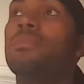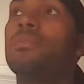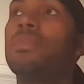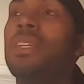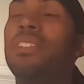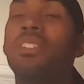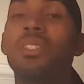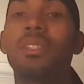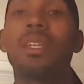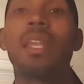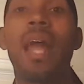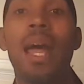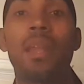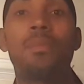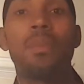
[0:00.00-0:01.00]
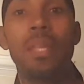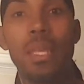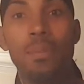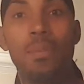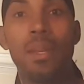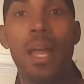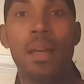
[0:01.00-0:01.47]
there's just a lot of
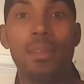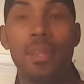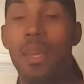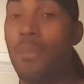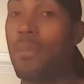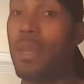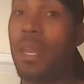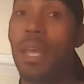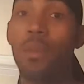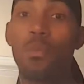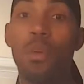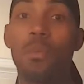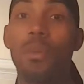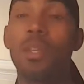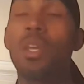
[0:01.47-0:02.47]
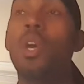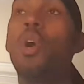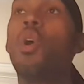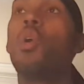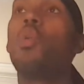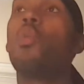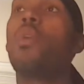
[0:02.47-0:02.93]
people out there, men and women,
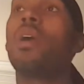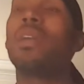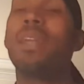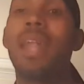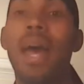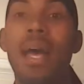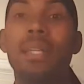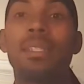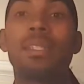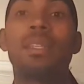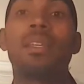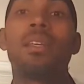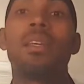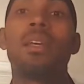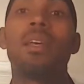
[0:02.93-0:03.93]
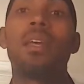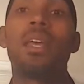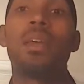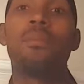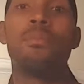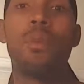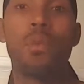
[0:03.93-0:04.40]
who are not
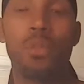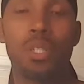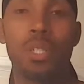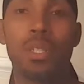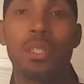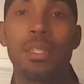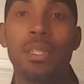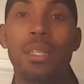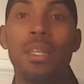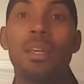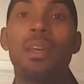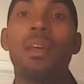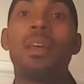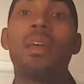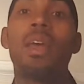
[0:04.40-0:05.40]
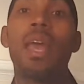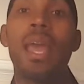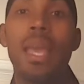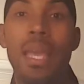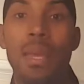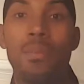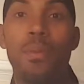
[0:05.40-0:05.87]
emotionally
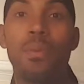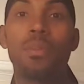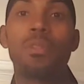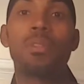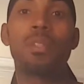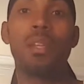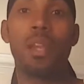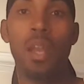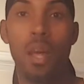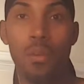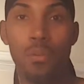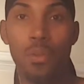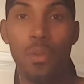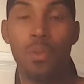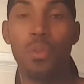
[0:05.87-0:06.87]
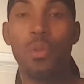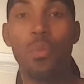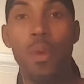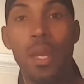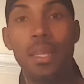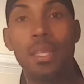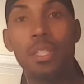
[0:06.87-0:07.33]
able to love you the
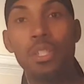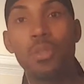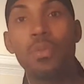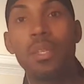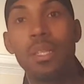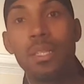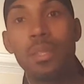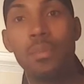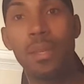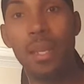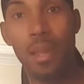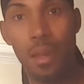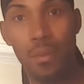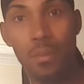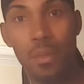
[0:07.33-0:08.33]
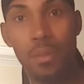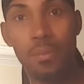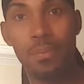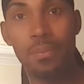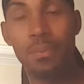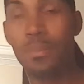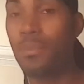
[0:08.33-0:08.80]
way that you need to be loved.
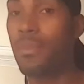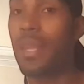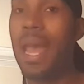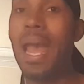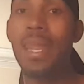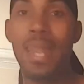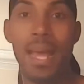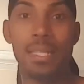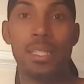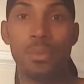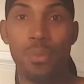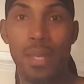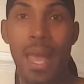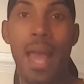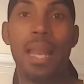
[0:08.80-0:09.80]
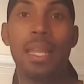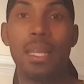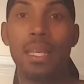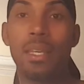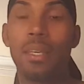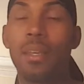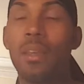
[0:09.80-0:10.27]
And that's the
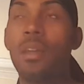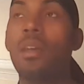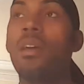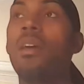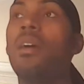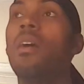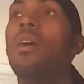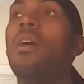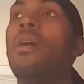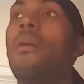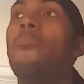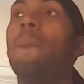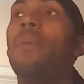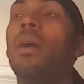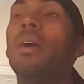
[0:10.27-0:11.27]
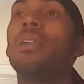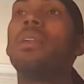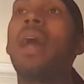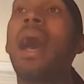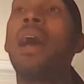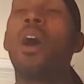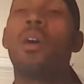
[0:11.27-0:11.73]
reality. But
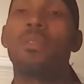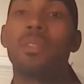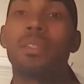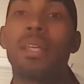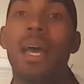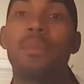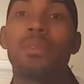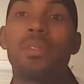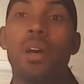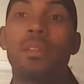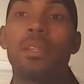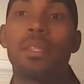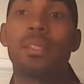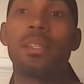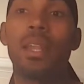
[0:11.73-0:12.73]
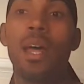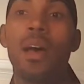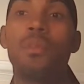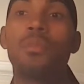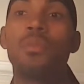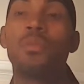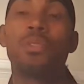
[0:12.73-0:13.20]
I oftentimes sought this
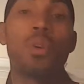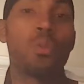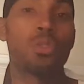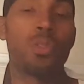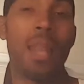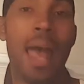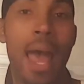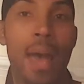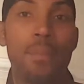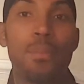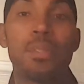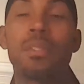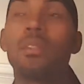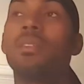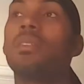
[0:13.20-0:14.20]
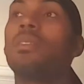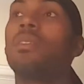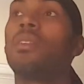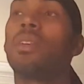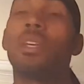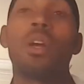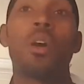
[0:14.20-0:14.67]
love through social apps,
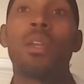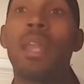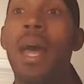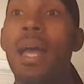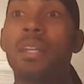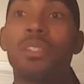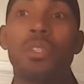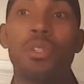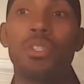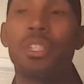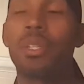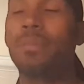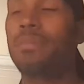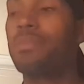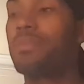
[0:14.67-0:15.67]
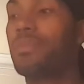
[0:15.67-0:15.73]
looking online, searching.